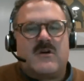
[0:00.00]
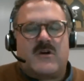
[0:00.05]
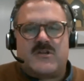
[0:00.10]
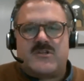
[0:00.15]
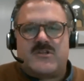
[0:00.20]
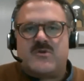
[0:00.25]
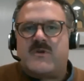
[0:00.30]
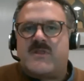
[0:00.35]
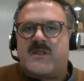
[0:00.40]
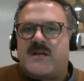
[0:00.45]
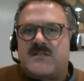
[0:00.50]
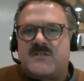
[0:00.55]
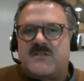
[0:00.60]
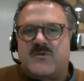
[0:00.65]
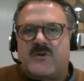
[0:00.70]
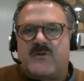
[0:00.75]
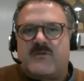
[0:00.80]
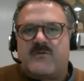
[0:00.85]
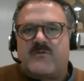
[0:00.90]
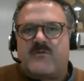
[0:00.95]
doing that
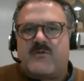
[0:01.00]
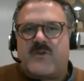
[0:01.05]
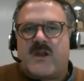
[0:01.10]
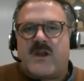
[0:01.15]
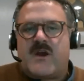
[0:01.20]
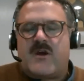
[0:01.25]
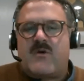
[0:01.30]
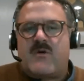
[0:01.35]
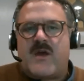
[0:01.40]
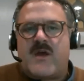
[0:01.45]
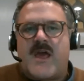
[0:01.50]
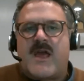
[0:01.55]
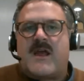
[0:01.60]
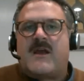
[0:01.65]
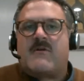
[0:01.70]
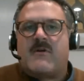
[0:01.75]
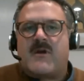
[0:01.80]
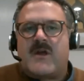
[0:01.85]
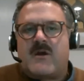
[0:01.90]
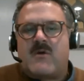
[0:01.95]
sort of,
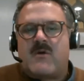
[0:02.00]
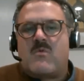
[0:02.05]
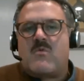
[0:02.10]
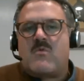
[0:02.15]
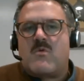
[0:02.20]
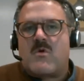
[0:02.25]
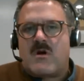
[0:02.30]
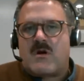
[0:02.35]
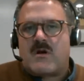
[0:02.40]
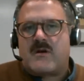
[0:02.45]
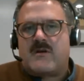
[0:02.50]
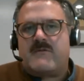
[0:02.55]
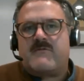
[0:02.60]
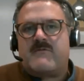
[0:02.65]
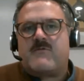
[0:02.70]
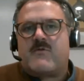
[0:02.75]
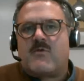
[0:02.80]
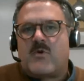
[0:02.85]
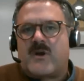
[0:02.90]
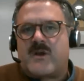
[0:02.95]
anchoring work
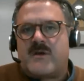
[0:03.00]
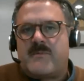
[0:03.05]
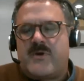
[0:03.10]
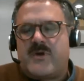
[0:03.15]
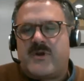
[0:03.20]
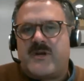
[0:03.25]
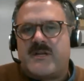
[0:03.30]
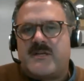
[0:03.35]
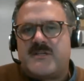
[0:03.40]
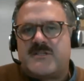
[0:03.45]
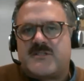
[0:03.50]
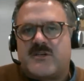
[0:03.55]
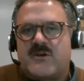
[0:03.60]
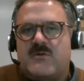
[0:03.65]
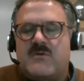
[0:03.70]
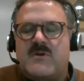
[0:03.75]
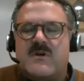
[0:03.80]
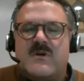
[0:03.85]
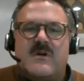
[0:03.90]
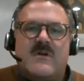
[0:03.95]
for communities.
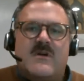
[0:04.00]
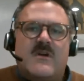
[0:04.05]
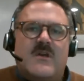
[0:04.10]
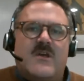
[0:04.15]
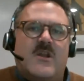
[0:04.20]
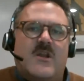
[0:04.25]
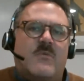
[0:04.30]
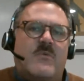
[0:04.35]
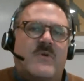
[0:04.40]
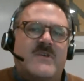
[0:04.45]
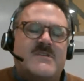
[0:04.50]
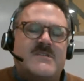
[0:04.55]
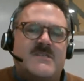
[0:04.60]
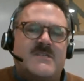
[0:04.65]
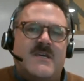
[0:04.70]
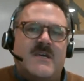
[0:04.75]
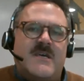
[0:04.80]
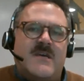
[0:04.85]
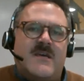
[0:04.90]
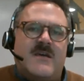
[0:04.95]
So, we're
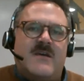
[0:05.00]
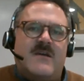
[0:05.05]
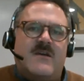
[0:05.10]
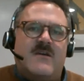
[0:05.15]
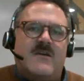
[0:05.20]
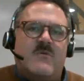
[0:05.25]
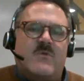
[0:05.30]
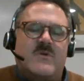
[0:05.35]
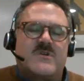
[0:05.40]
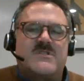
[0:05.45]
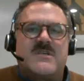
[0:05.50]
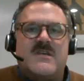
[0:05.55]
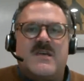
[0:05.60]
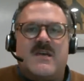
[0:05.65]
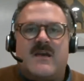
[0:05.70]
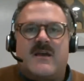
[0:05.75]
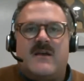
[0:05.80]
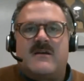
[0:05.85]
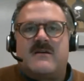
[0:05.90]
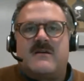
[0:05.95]

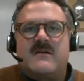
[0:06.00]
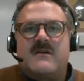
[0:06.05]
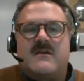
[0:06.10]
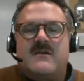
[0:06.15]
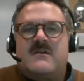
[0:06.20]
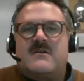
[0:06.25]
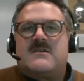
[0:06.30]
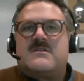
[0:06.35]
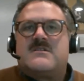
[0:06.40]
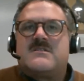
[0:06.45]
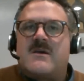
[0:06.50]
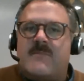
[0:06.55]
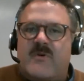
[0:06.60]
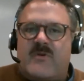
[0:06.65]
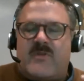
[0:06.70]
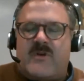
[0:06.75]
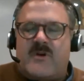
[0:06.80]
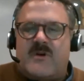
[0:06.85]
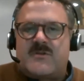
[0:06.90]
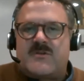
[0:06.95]
seeing some
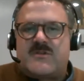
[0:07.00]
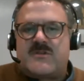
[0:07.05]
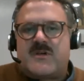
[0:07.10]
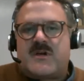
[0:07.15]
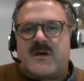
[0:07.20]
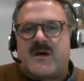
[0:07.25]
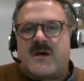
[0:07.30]
of those